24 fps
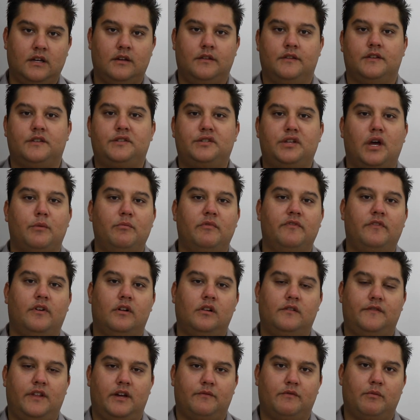The sum of all
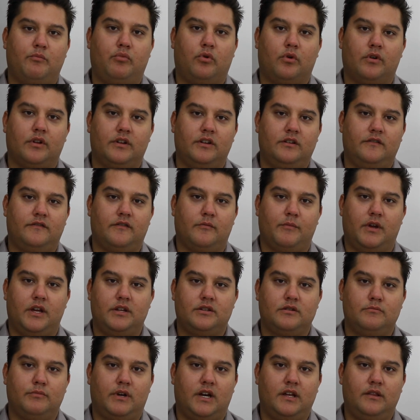of that reported
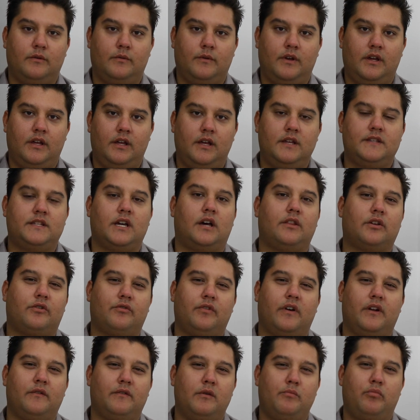information, by the way, is how the
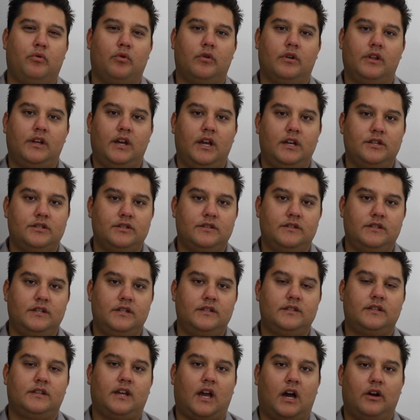credit reporting
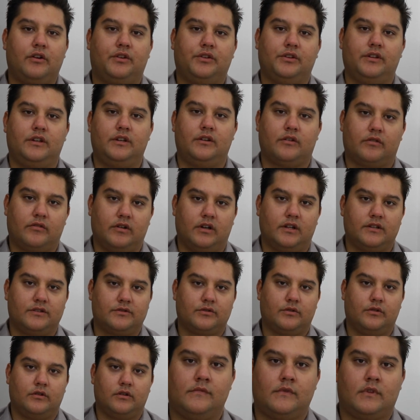agencies calculate your credit
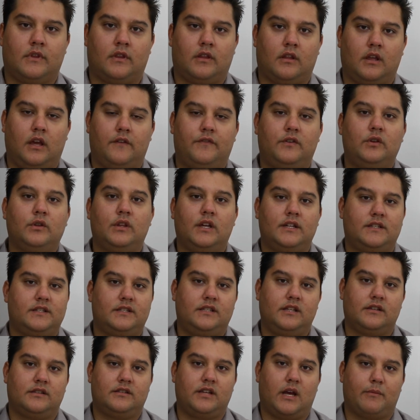score. If you'd like to
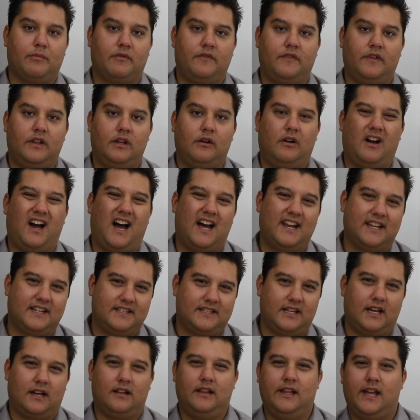see a separate video on
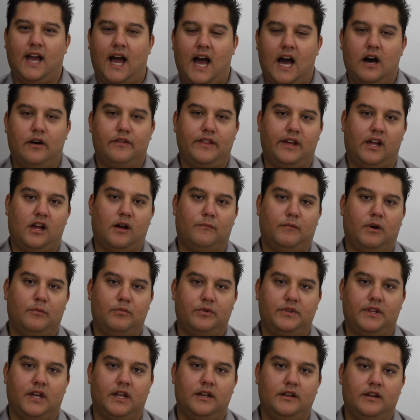exactly how they come up
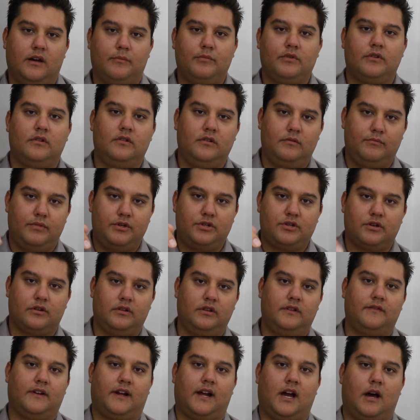with that number, be sure to
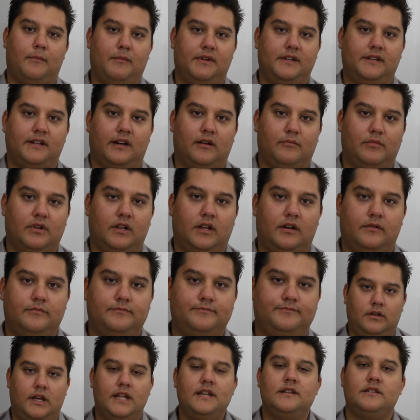leave a comment down below.
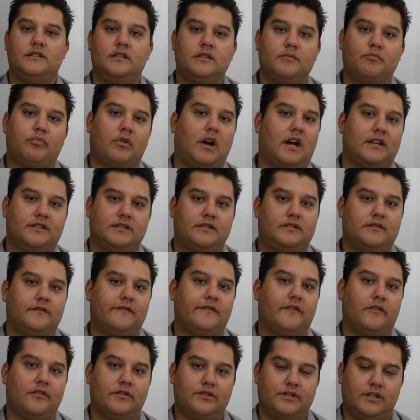It is this process of
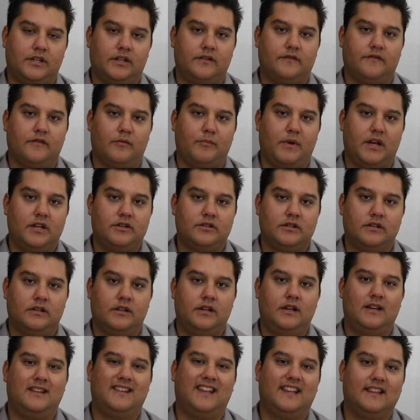furnishing information
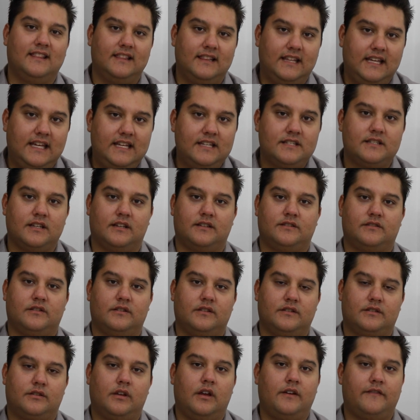that leads us to
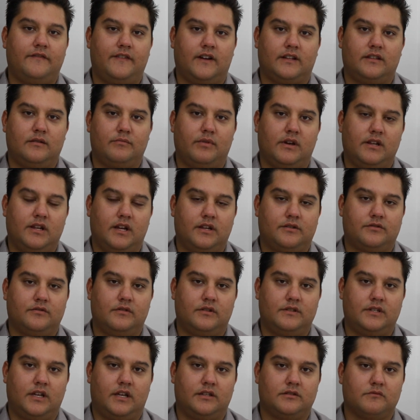this affected by natural
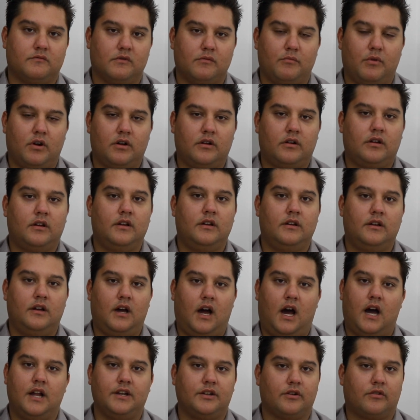disaster remark
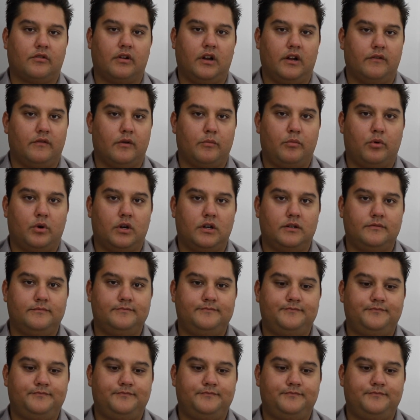on your credit report.